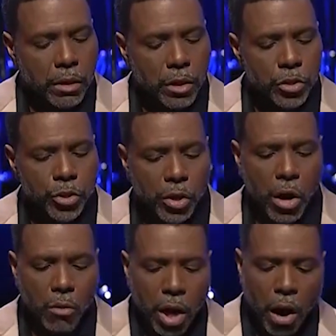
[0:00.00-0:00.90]
you
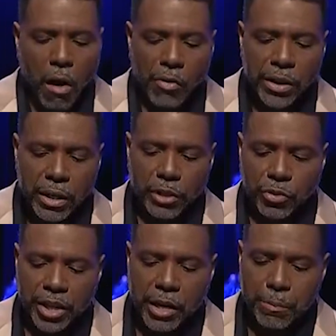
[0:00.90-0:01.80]
don't call the
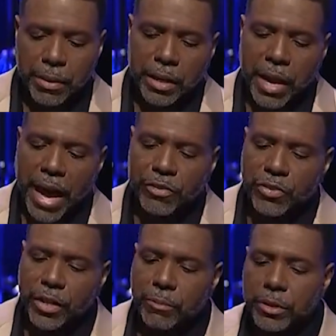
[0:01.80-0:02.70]
electric company and ask
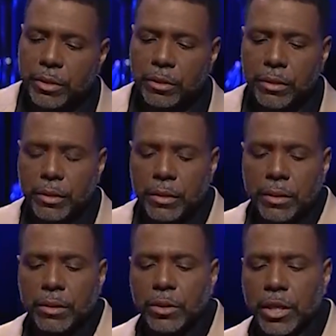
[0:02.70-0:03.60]
them to,
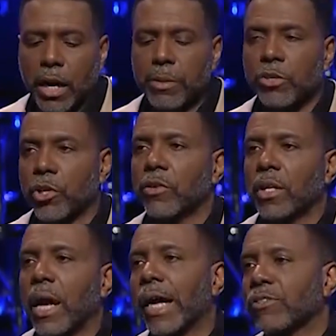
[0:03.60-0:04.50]
to come and turn
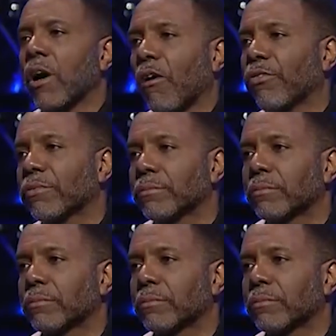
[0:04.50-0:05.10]
the lights off.